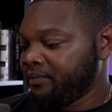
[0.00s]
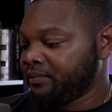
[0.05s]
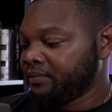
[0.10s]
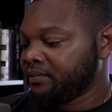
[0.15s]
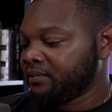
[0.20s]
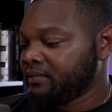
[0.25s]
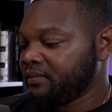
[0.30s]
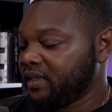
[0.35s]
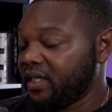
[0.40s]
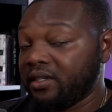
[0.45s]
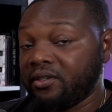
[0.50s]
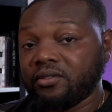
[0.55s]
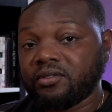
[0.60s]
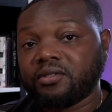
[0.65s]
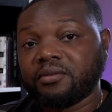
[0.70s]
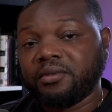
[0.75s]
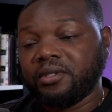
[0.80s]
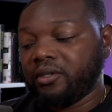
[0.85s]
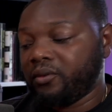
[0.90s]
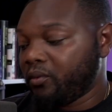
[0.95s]
they're doing some
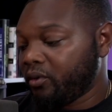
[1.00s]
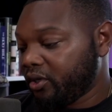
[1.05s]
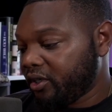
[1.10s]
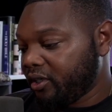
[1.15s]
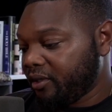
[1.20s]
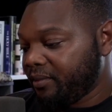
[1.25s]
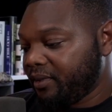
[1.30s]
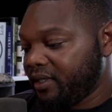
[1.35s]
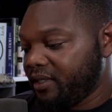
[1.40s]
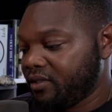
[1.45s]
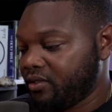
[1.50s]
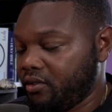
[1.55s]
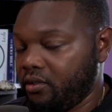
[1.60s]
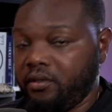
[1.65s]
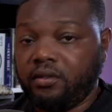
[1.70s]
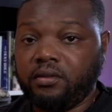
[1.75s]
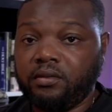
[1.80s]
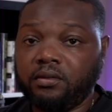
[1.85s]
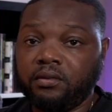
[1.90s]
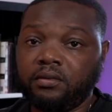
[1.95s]
good work up there.
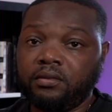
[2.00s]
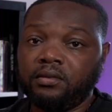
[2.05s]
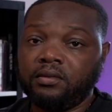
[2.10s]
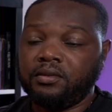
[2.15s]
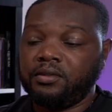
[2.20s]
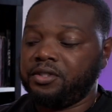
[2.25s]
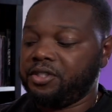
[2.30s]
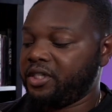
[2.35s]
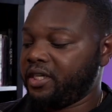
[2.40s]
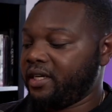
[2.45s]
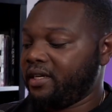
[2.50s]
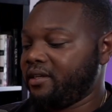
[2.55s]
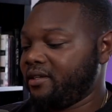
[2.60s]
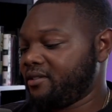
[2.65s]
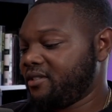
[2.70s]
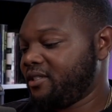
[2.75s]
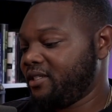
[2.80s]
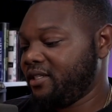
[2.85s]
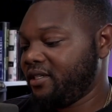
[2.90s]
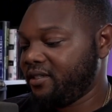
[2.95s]
So shout out
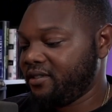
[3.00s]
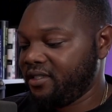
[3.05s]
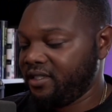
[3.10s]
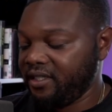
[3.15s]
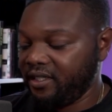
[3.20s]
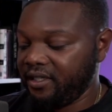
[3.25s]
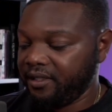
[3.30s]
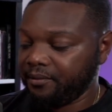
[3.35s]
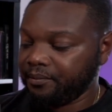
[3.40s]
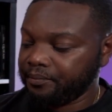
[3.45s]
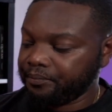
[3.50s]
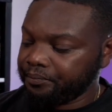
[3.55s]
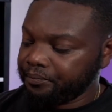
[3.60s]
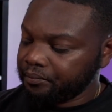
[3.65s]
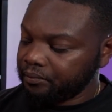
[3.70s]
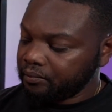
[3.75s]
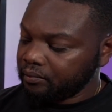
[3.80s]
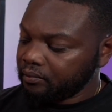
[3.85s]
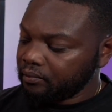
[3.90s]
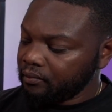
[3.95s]
to their team.
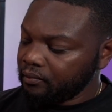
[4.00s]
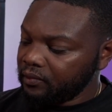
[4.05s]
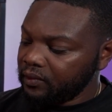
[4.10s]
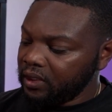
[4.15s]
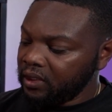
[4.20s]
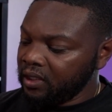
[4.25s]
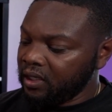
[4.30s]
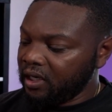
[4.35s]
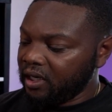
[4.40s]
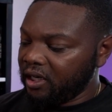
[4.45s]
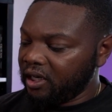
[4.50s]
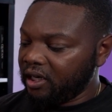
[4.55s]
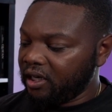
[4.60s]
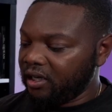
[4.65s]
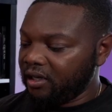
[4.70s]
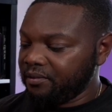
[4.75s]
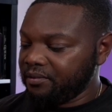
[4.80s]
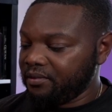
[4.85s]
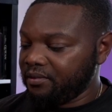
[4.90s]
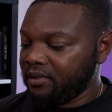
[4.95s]
Uh,
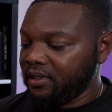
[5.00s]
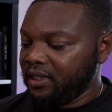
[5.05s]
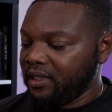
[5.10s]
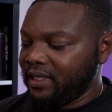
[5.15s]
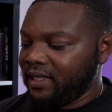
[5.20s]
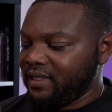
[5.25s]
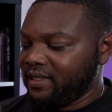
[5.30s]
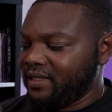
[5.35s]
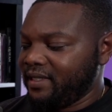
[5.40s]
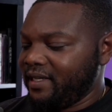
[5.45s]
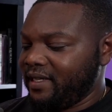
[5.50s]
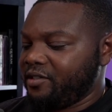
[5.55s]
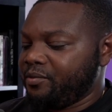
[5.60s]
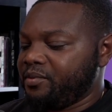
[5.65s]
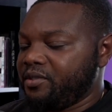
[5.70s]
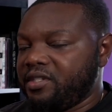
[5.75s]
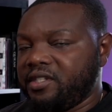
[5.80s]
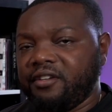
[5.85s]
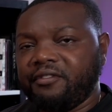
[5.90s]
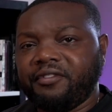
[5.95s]
Today
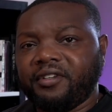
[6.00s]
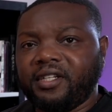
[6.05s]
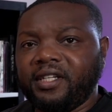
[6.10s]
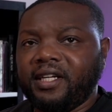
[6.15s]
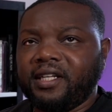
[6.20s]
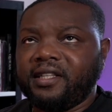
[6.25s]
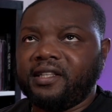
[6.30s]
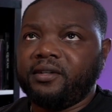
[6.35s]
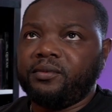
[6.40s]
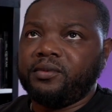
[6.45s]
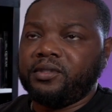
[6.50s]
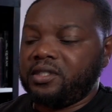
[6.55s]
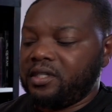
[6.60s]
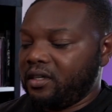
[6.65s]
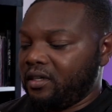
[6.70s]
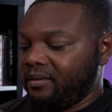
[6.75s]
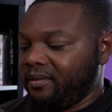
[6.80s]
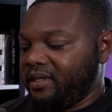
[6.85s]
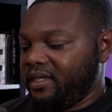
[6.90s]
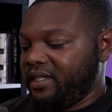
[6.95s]
specifically, I think we'll talk
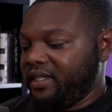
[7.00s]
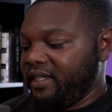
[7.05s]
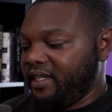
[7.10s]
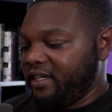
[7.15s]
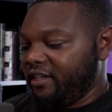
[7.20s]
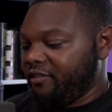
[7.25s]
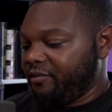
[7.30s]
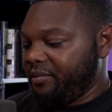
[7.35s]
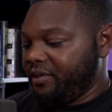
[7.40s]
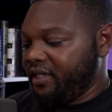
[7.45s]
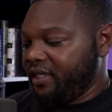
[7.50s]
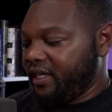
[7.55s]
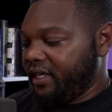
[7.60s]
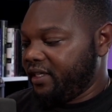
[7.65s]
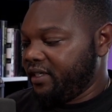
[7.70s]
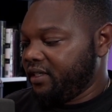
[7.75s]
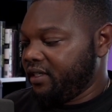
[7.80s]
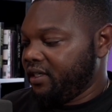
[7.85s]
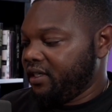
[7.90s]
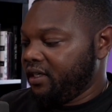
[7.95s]
about the NFPA.
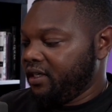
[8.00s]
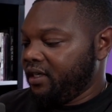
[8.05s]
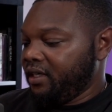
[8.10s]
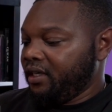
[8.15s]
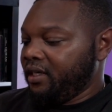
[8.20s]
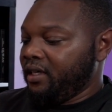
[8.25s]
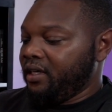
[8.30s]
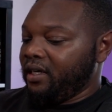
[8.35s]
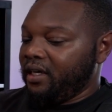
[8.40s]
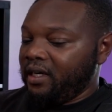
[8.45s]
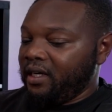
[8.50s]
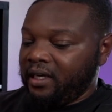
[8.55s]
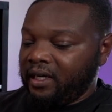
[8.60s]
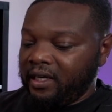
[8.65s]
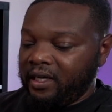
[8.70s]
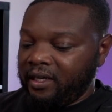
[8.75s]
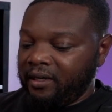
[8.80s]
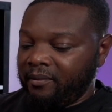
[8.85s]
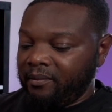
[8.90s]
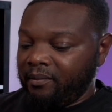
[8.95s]

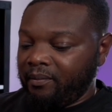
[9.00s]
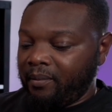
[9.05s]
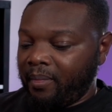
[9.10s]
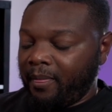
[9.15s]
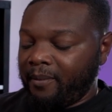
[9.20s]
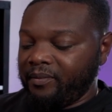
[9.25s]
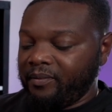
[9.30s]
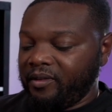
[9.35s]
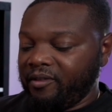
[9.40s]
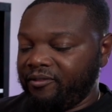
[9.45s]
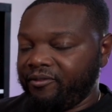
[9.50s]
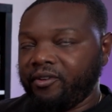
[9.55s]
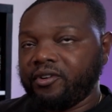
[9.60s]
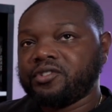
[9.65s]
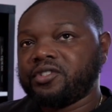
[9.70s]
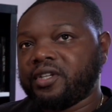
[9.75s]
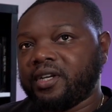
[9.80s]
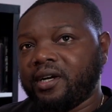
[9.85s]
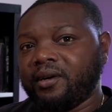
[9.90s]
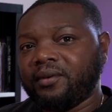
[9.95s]
The first
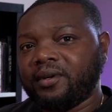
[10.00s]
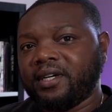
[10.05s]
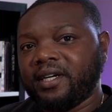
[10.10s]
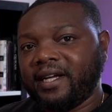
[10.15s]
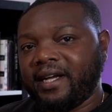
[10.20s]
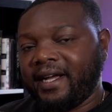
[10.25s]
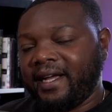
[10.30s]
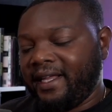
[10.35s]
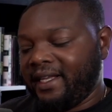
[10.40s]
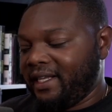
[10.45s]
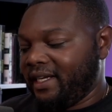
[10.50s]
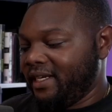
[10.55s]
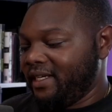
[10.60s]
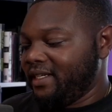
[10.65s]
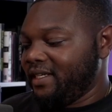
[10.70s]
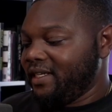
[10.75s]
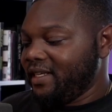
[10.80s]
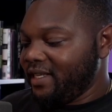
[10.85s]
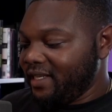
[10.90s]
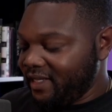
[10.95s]
thing I wanted to highlight
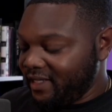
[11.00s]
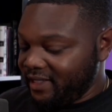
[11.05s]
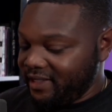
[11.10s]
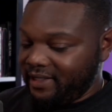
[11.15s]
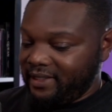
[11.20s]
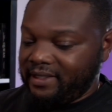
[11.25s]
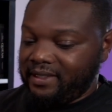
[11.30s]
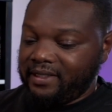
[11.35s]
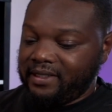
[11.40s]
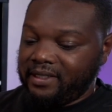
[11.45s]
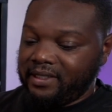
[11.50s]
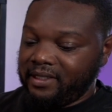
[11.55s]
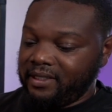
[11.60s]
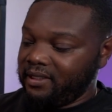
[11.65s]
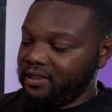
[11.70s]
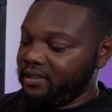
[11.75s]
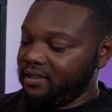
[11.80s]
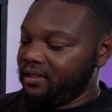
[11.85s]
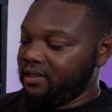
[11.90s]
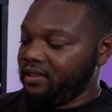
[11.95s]
is
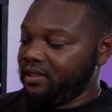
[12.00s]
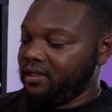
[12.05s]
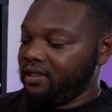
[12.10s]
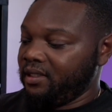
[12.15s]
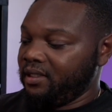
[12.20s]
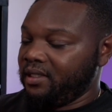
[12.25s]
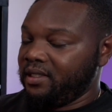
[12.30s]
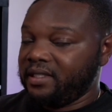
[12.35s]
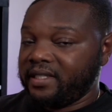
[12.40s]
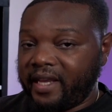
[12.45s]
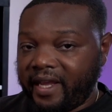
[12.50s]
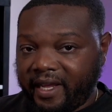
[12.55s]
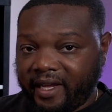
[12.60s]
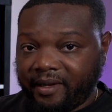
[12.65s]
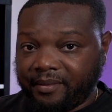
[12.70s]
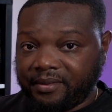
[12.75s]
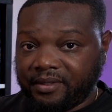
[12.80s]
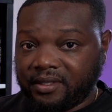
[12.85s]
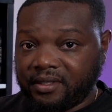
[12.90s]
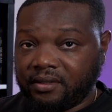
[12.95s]

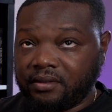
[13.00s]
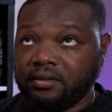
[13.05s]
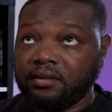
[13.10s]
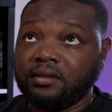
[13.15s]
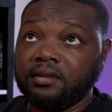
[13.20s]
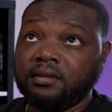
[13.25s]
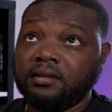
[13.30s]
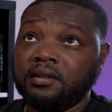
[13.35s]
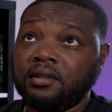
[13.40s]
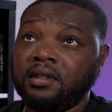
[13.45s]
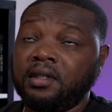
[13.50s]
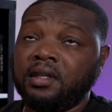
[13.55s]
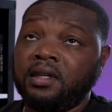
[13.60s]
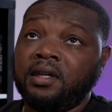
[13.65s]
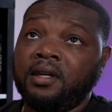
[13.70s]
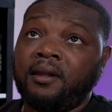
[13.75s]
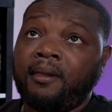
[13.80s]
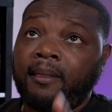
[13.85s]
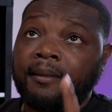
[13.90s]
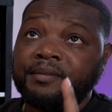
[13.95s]
tabs.
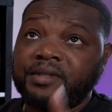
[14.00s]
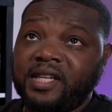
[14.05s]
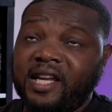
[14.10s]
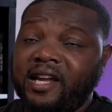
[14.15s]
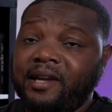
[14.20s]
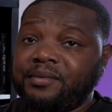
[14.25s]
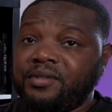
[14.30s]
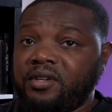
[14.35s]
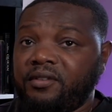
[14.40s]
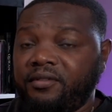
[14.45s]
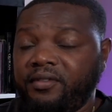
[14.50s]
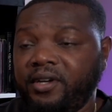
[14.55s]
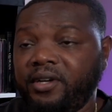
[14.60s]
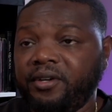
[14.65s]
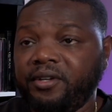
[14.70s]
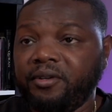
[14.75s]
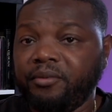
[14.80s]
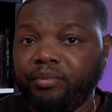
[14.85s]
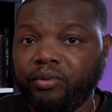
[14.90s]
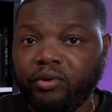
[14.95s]
Tabs are very
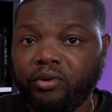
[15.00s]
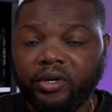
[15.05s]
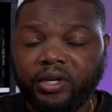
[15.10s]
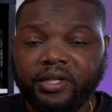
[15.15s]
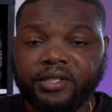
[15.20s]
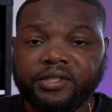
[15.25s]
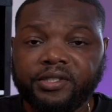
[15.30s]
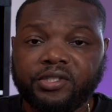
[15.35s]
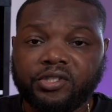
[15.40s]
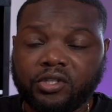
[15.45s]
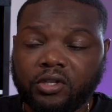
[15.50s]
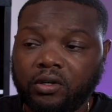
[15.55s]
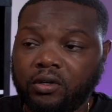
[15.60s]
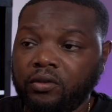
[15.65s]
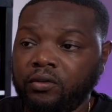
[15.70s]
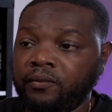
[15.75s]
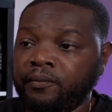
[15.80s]
important. So